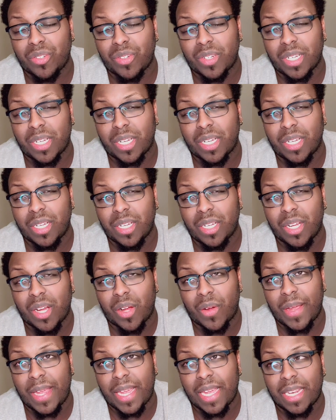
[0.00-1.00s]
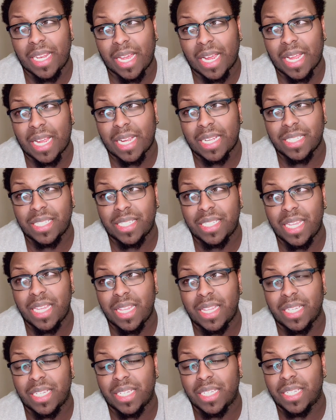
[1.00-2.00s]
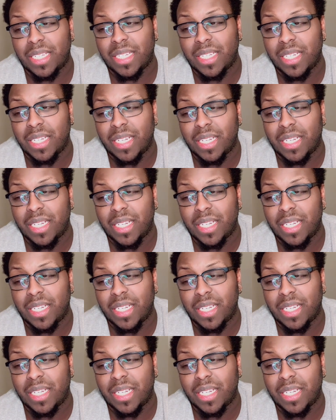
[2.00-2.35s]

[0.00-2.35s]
you to go in, like, I can see the